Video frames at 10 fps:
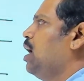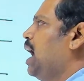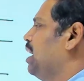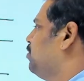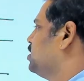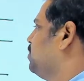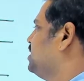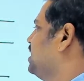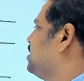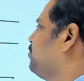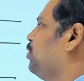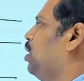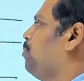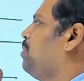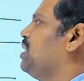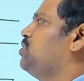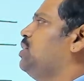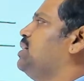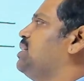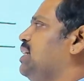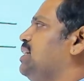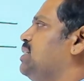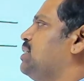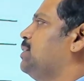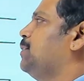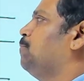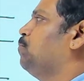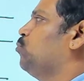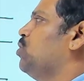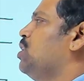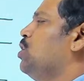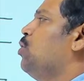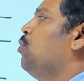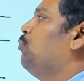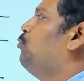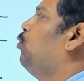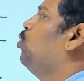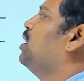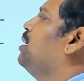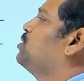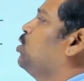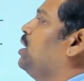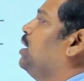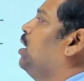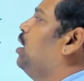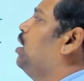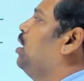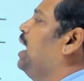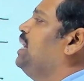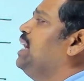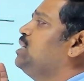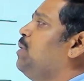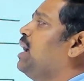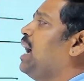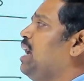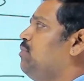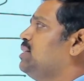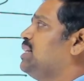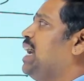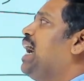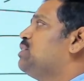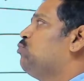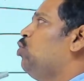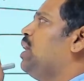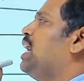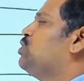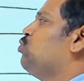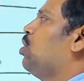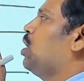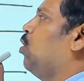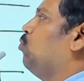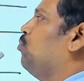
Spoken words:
I was means his past age is 4 times, sorry, any years back I was as old as you are now.